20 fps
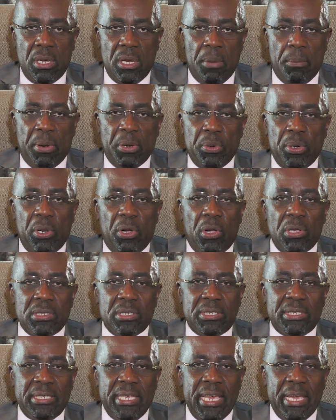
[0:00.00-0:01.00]
but it will also
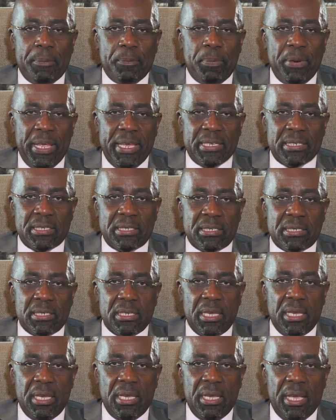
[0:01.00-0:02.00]
take place
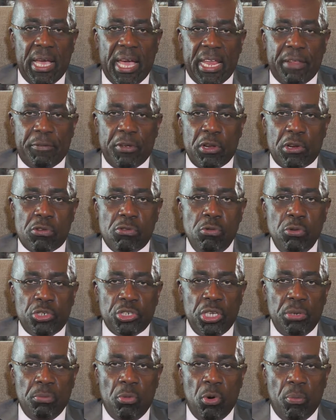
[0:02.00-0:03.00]
at a very
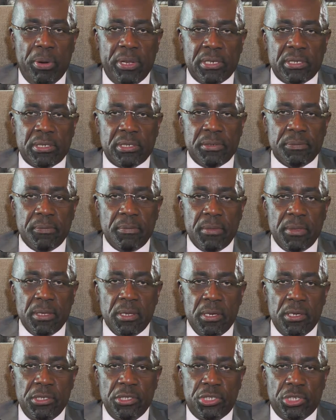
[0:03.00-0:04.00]
crucial moment,
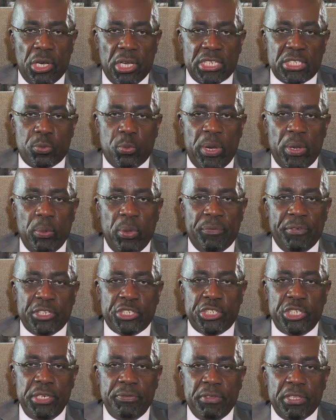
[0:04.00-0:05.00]
just when we have
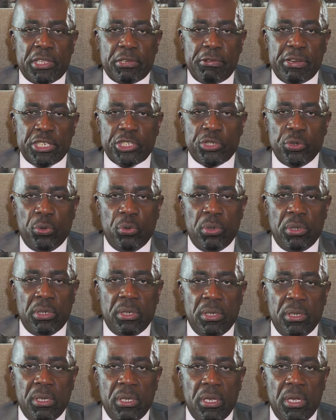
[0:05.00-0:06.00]
achieved the threshold
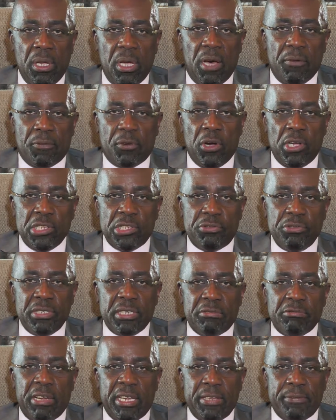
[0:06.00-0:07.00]
of countries that
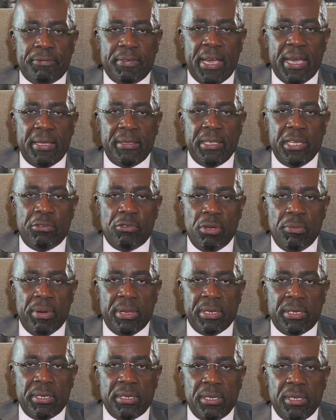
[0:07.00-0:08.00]
ratified the
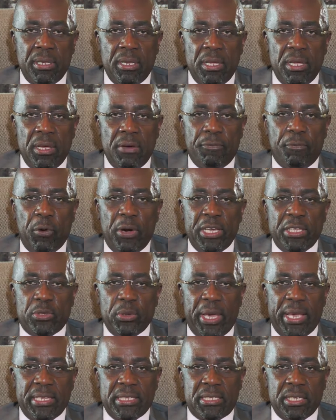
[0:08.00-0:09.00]
agreement for it to
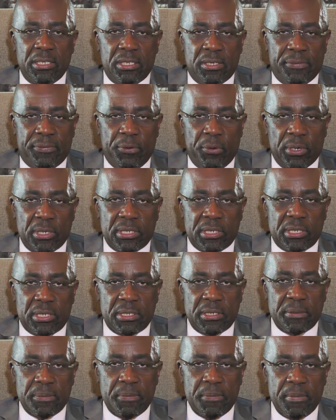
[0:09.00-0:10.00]
enter into
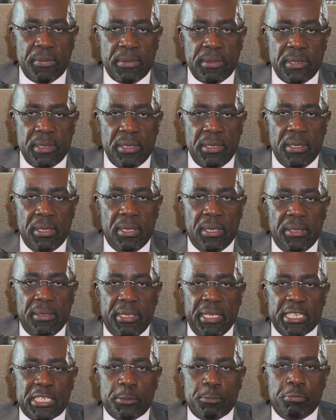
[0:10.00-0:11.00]
force.
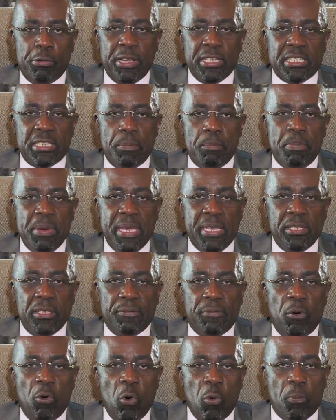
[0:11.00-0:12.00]
This brings a beacon of
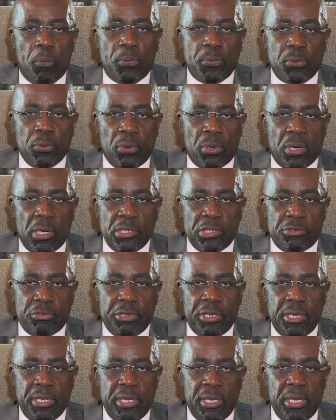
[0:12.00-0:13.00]
hope to our
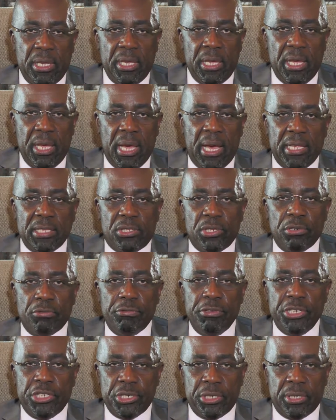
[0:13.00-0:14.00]
country and to the
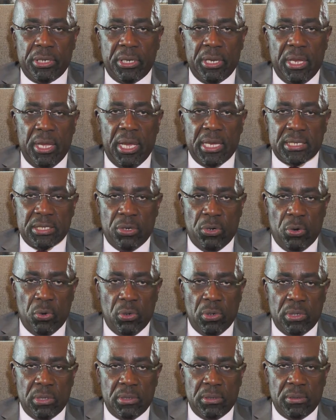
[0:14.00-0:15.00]
region as a whole.